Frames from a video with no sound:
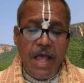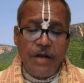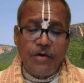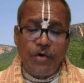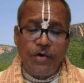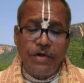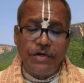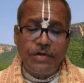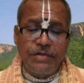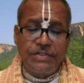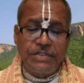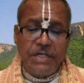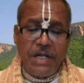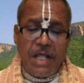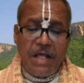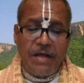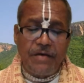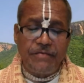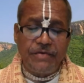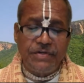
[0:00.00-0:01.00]
According to
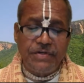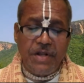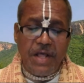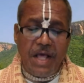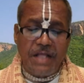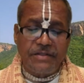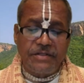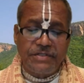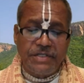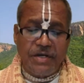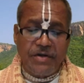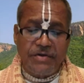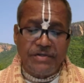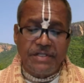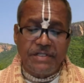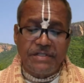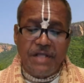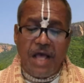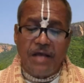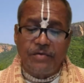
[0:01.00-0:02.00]
Srila Vishwanath
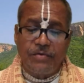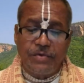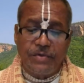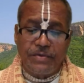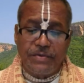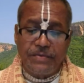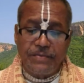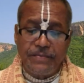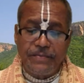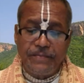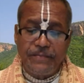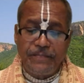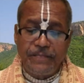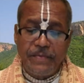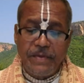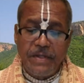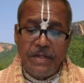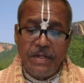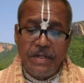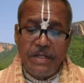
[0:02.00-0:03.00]
Chakravarti Thakur,
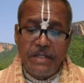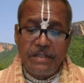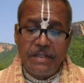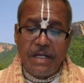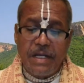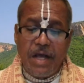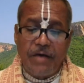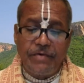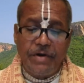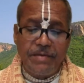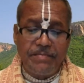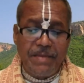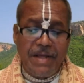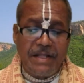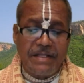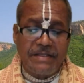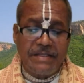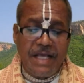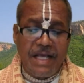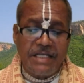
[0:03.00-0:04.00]
the covered
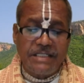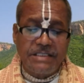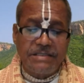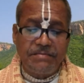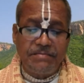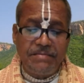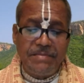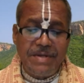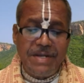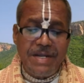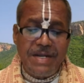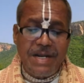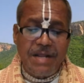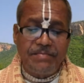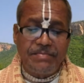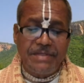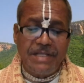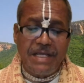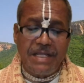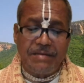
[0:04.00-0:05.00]
men thus made
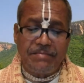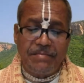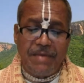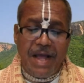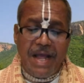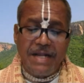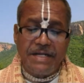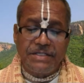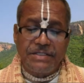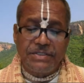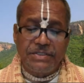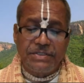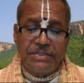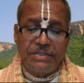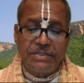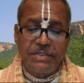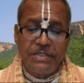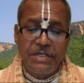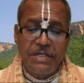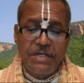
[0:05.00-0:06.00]
up their
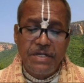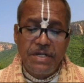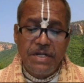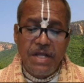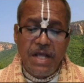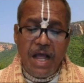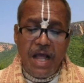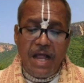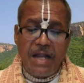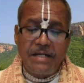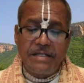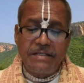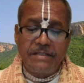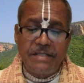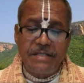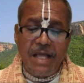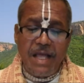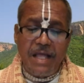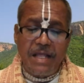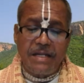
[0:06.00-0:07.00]
minds,
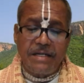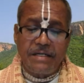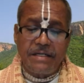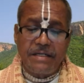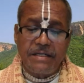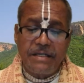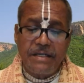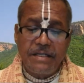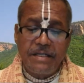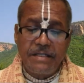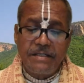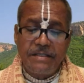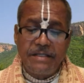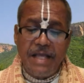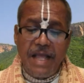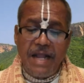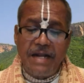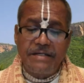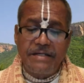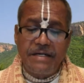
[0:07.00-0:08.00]
and then
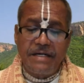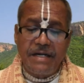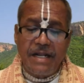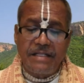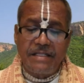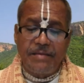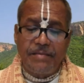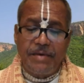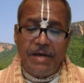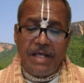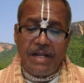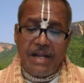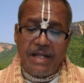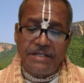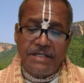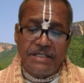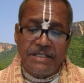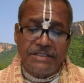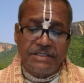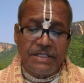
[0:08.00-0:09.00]
they entered Nanda
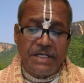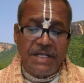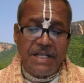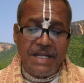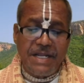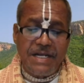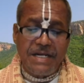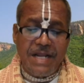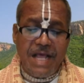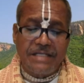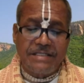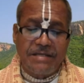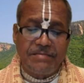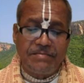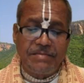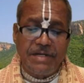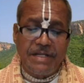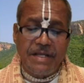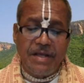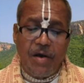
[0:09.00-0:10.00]
Maharaja's great
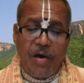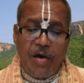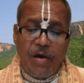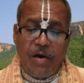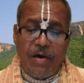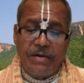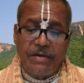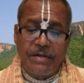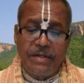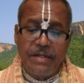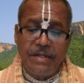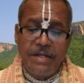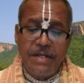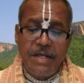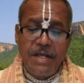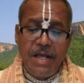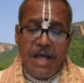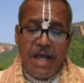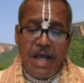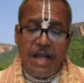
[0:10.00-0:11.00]
assembly hall
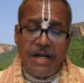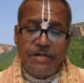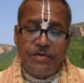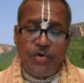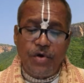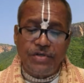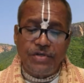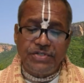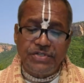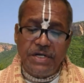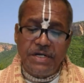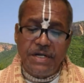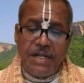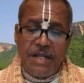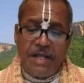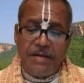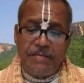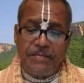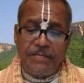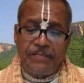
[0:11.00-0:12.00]
and questioned
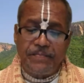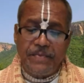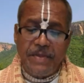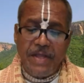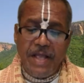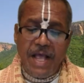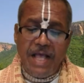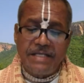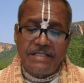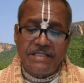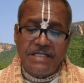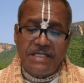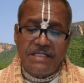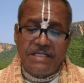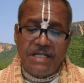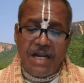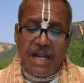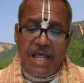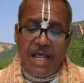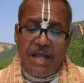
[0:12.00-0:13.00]
him as
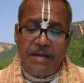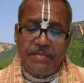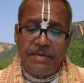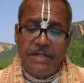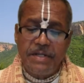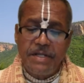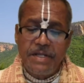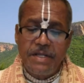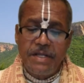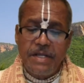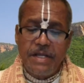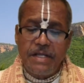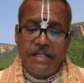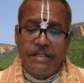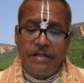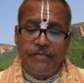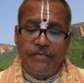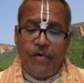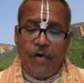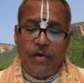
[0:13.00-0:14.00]
described
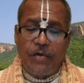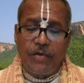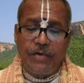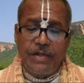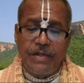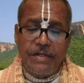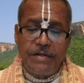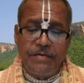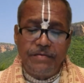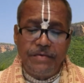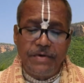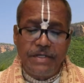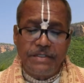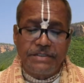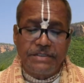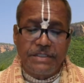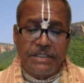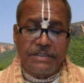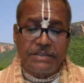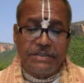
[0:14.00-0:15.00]
in the following
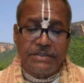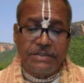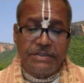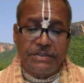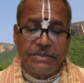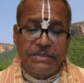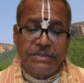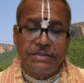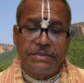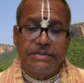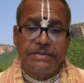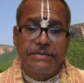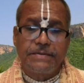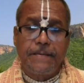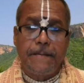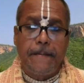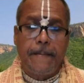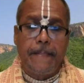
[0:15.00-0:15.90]
verses.